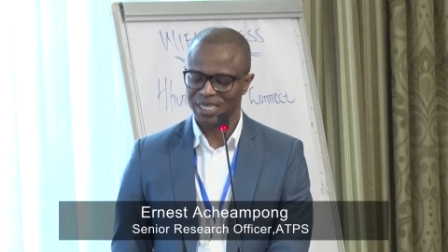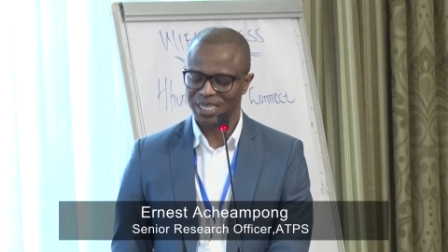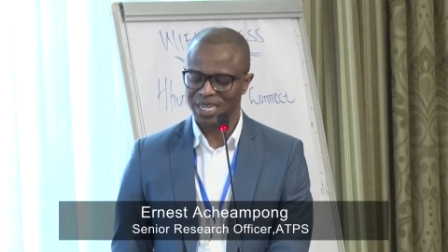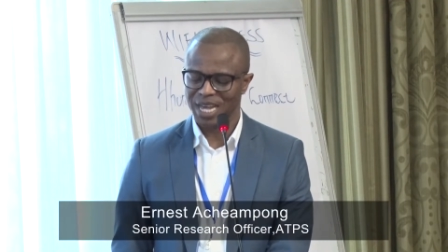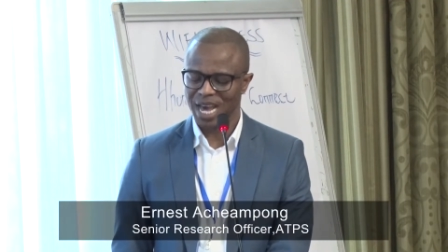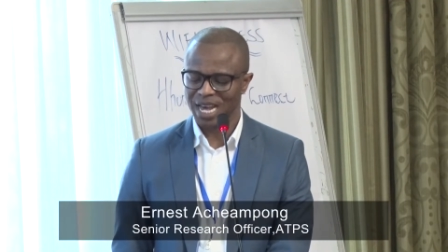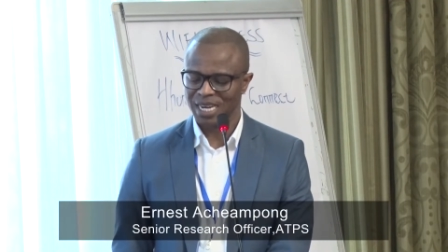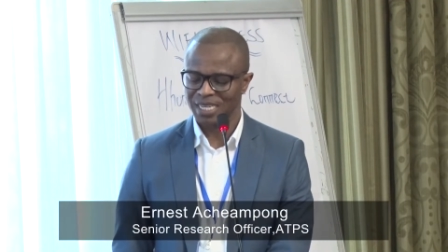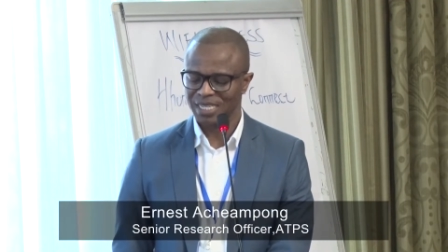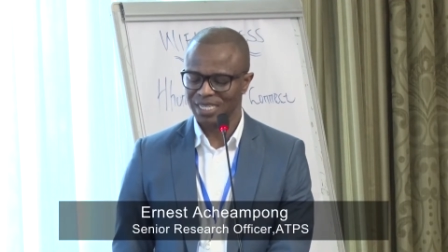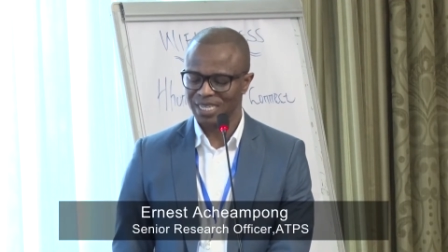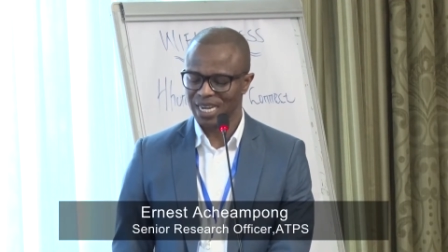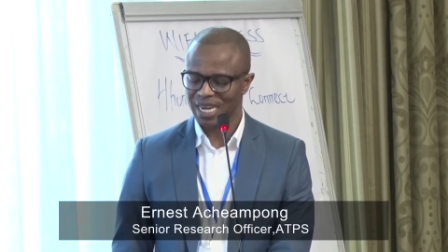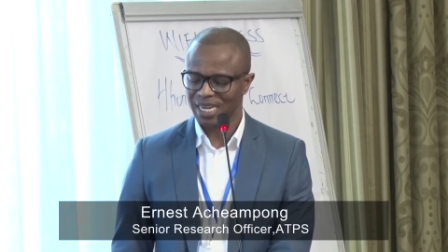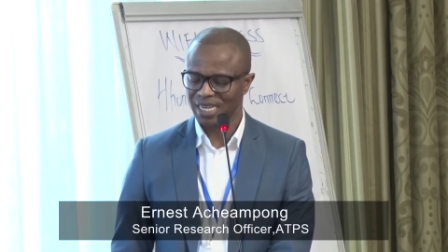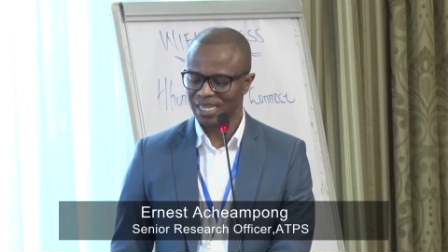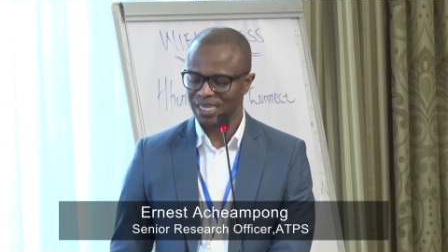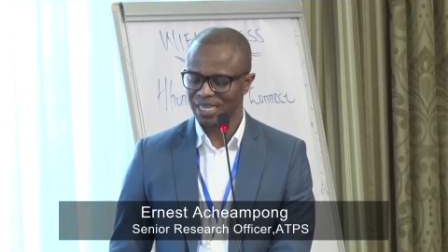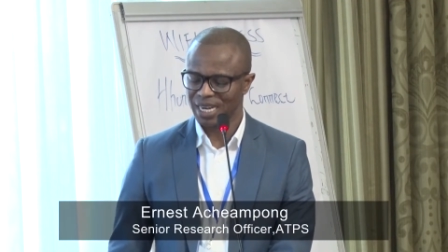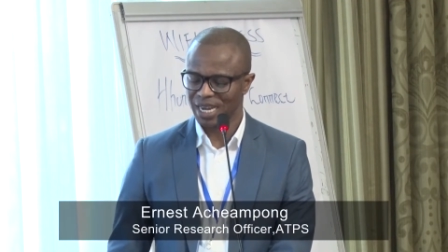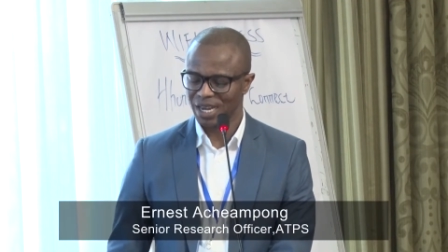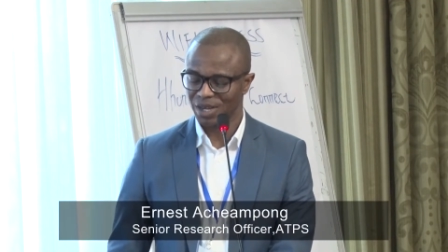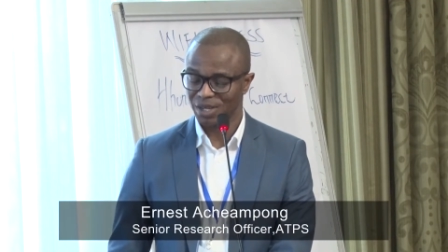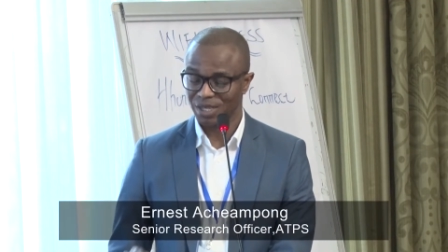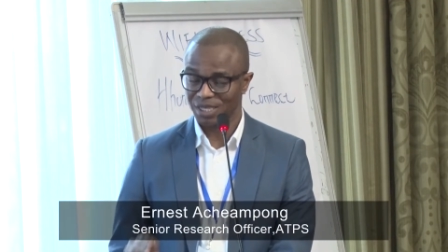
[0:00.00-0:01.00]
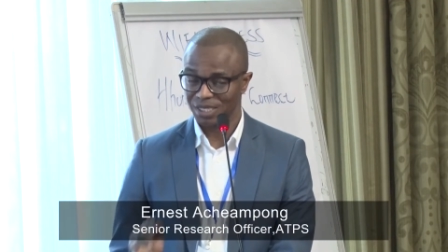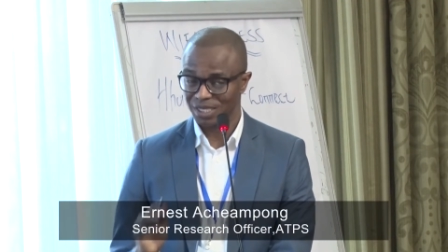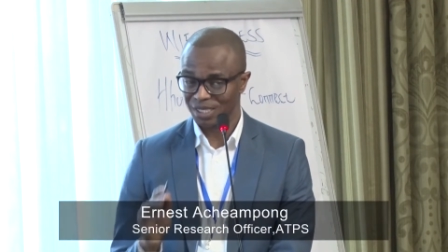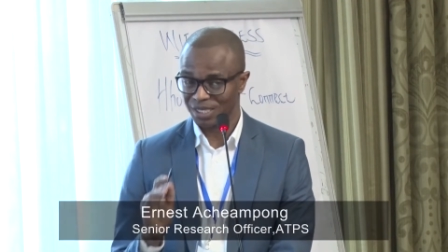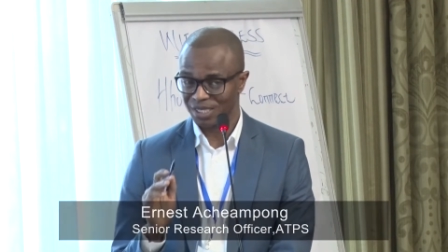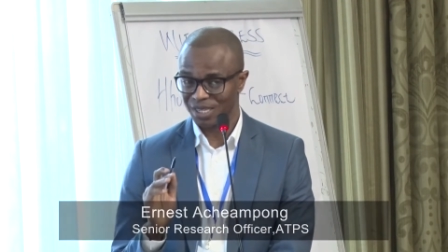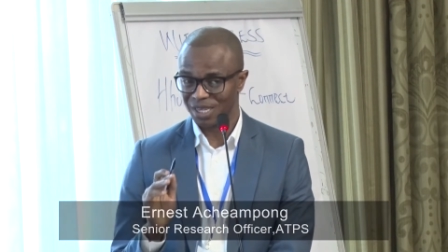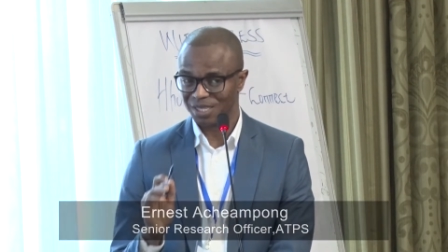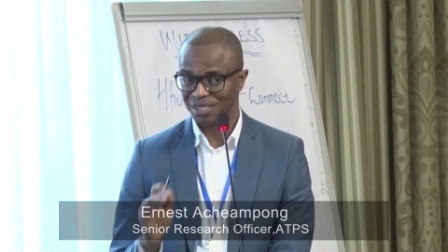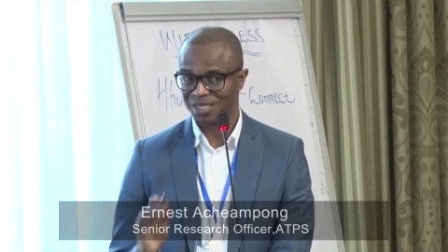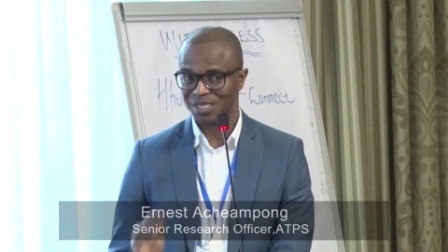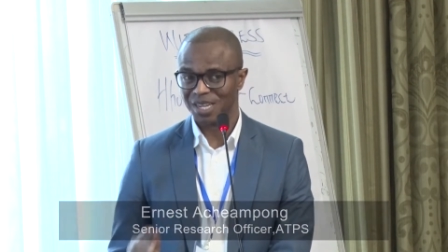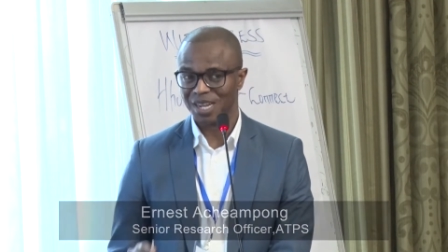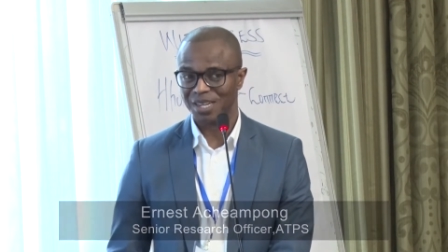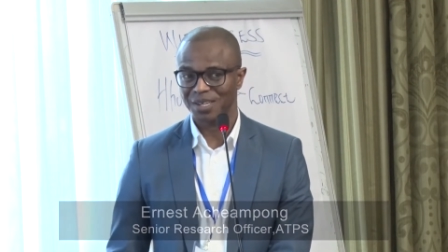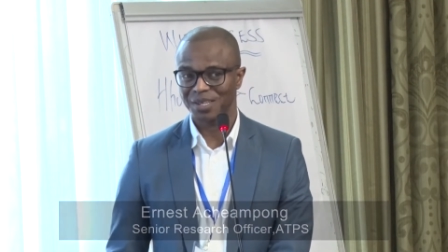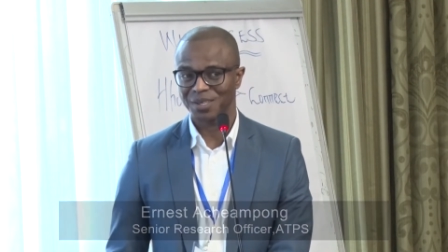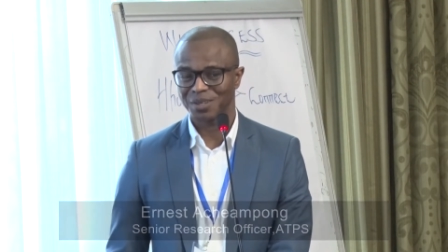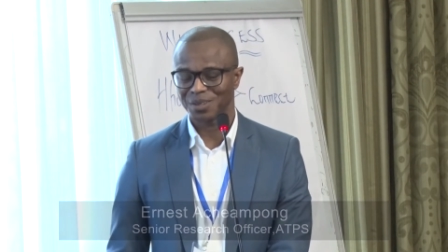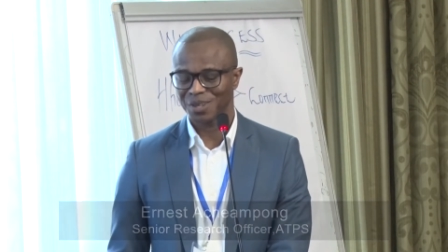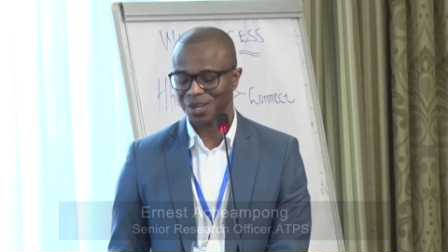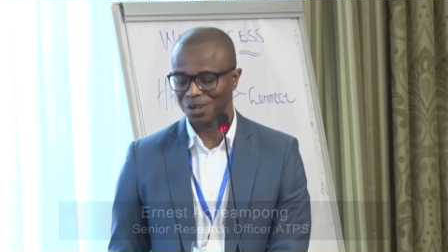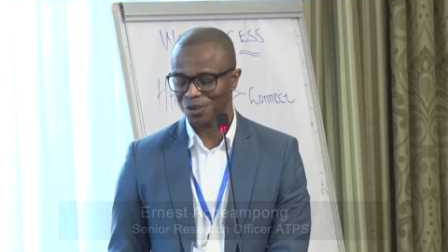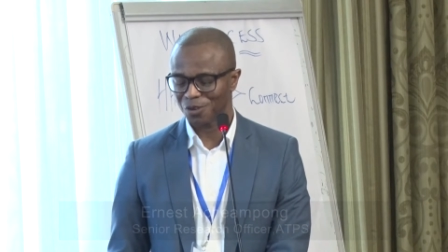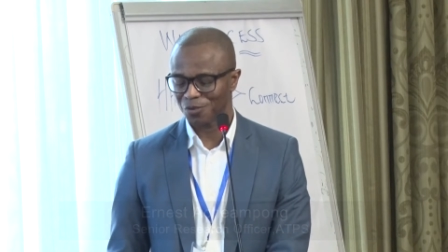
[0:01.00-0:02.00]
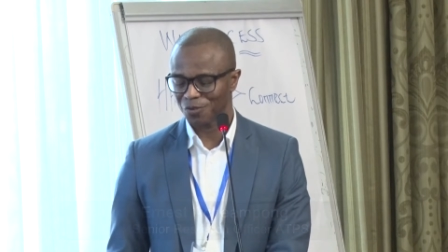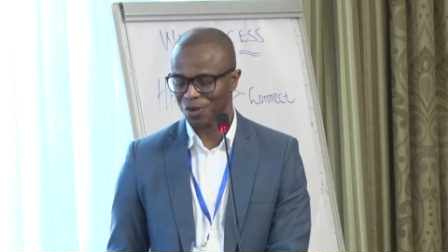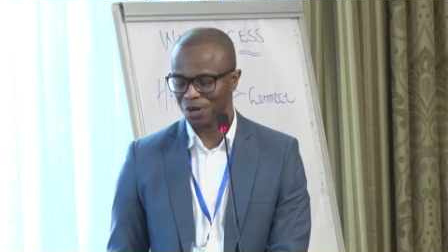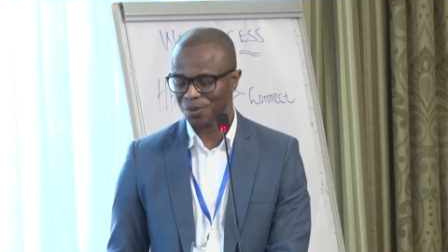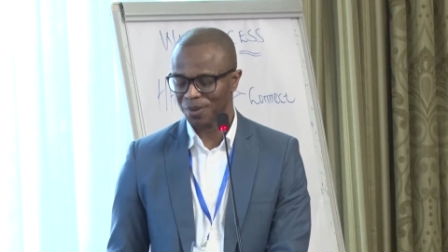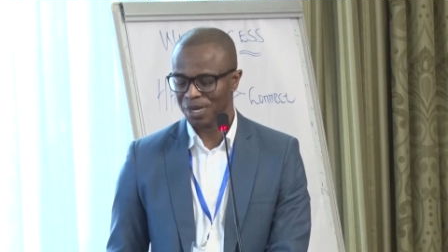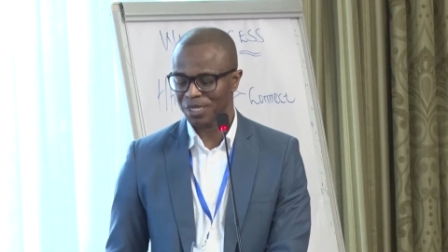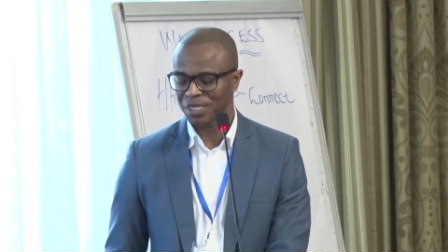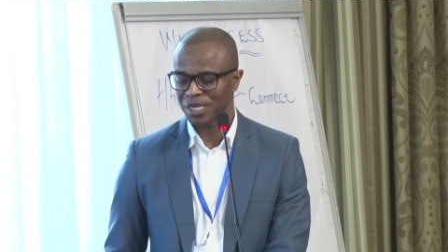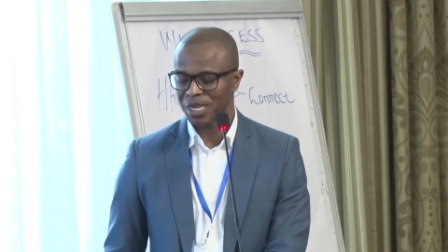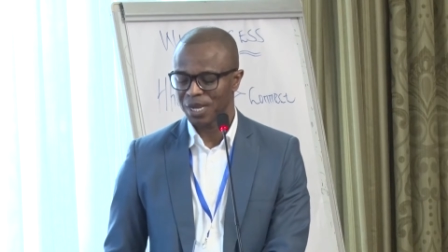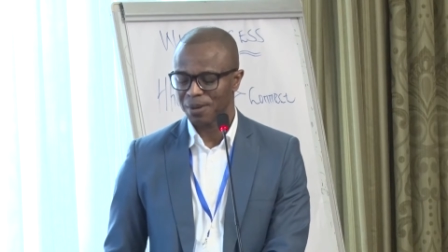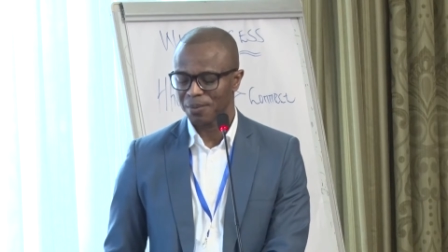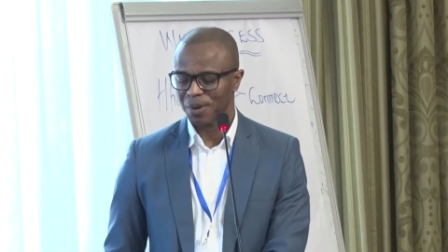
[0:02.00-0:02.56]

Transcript: done that now. This is exciting. Thank you very much.